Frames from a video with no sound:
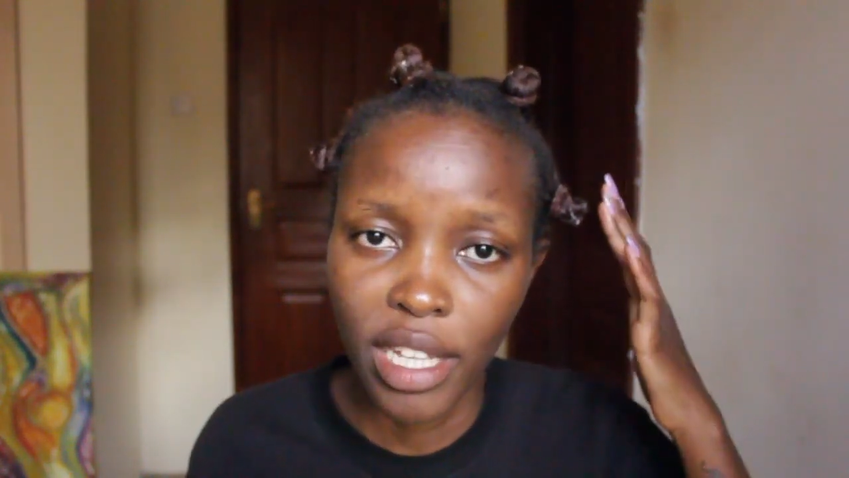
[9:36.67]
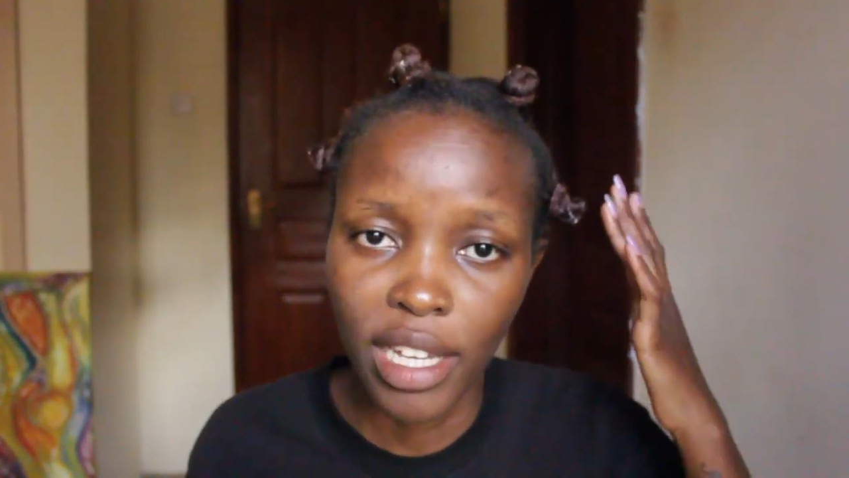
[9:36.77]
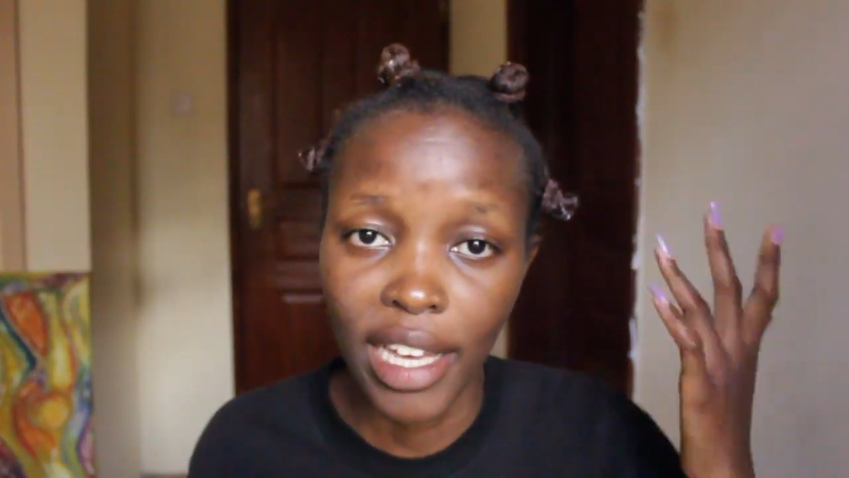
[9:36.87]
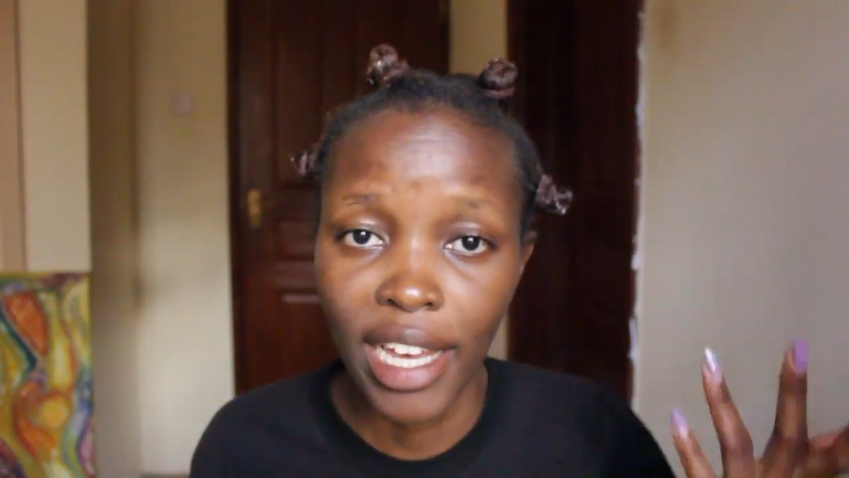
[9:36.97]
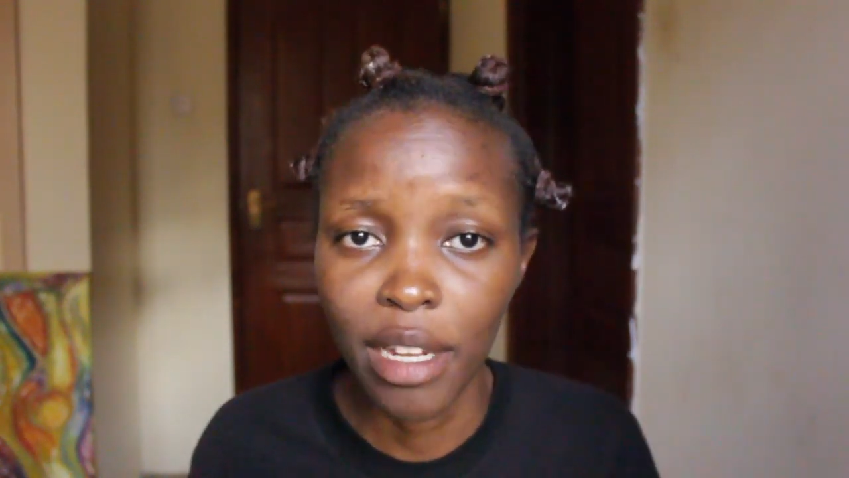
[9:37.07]
the
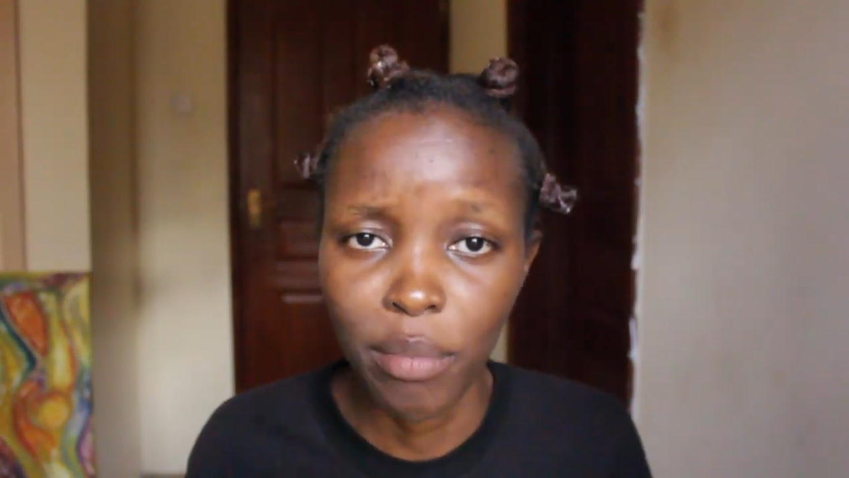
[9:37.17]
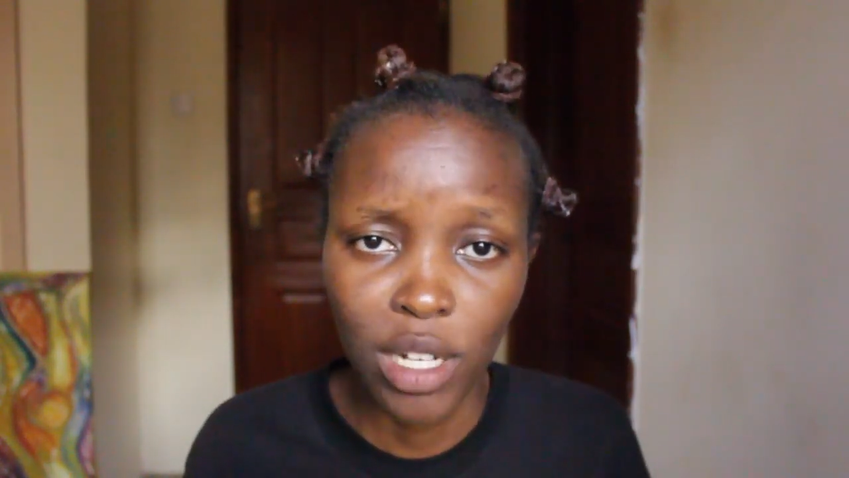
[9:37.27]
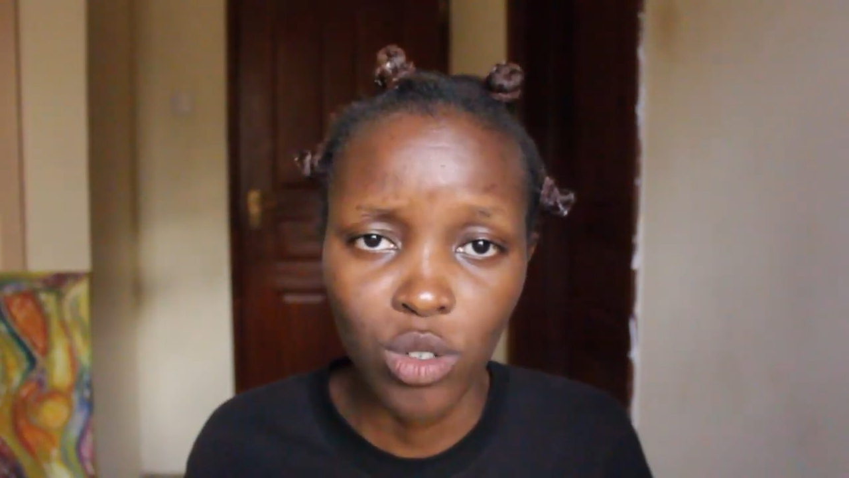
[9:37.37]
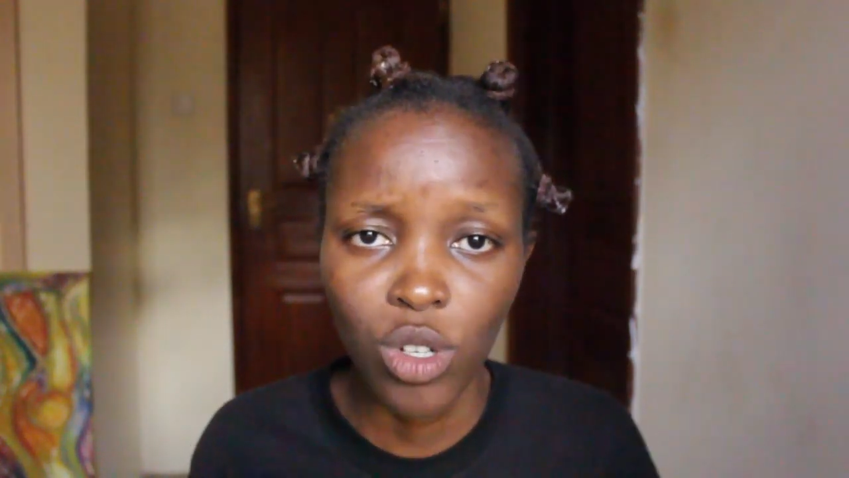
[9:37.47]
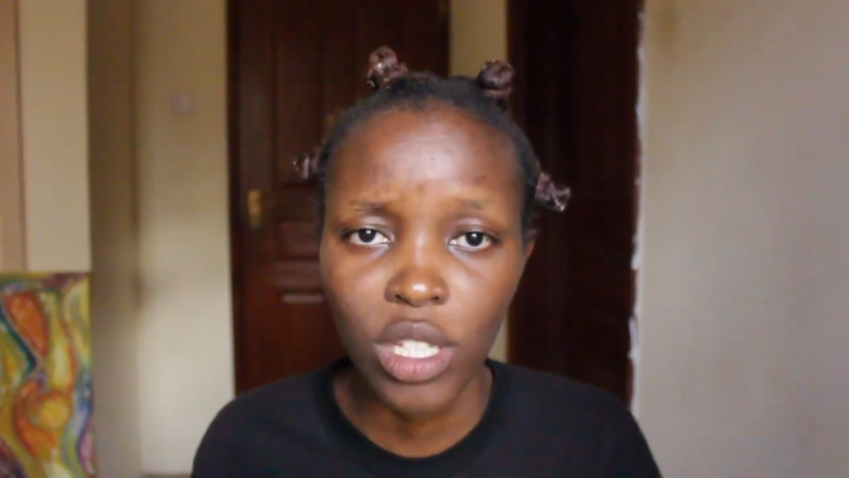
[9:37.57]
hair in
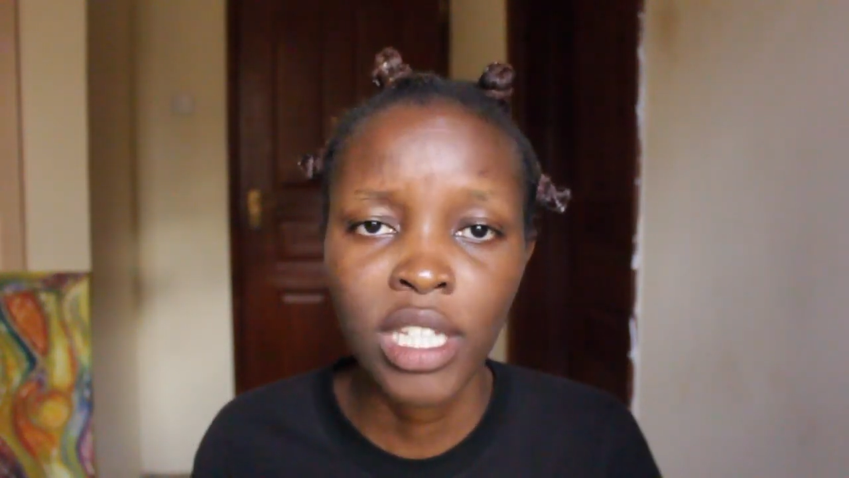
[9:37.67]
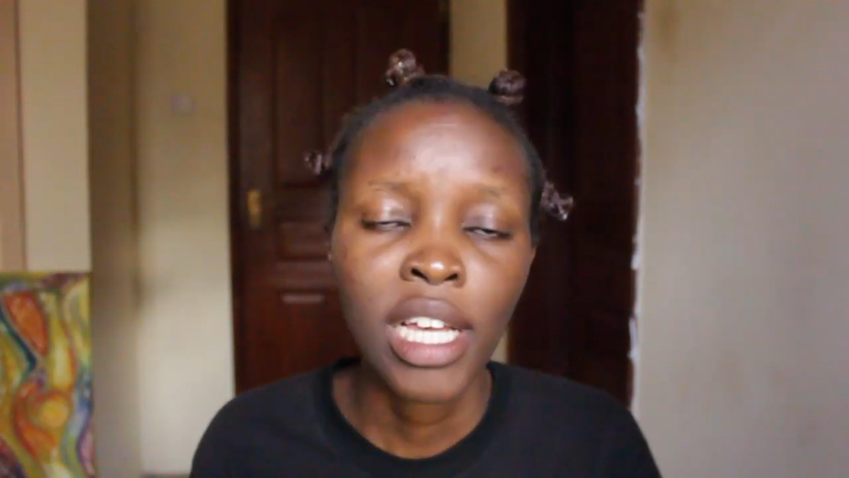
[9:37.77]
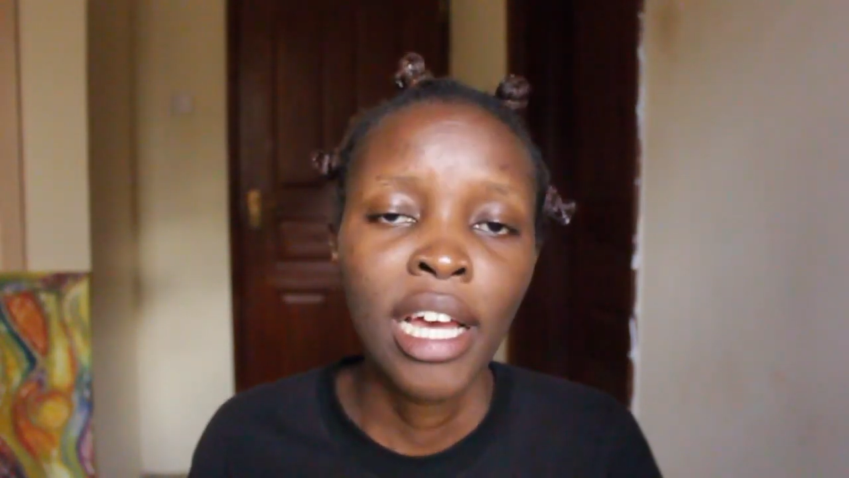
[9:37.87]
bantu knots,